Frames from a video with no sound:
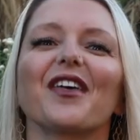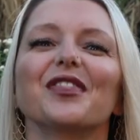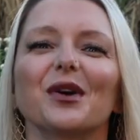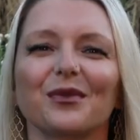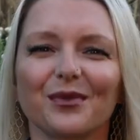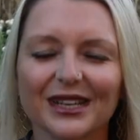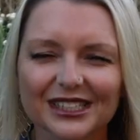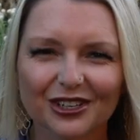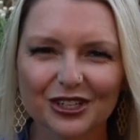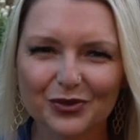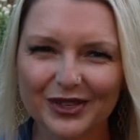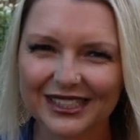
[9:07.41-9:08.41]
The
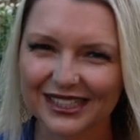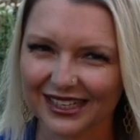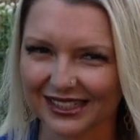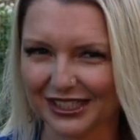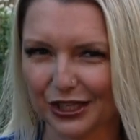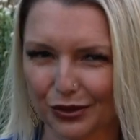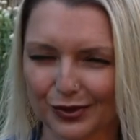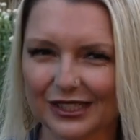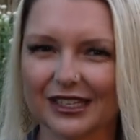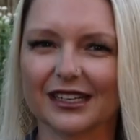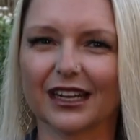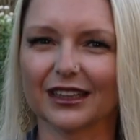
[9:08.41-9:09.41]
research we discussed here was
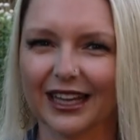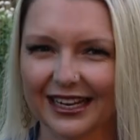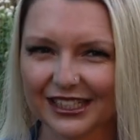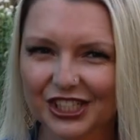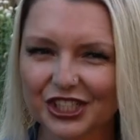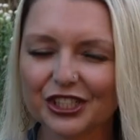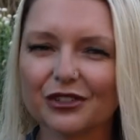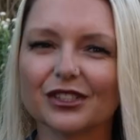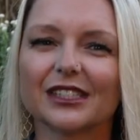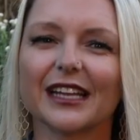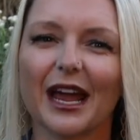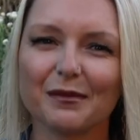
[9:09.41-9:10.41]
done on lettuce
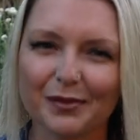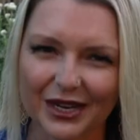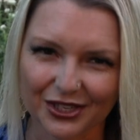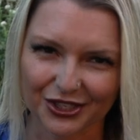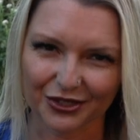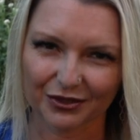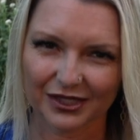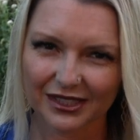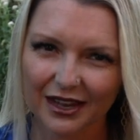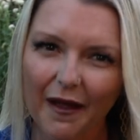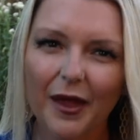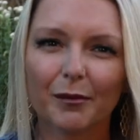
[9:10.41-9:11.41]
juice and beet juice,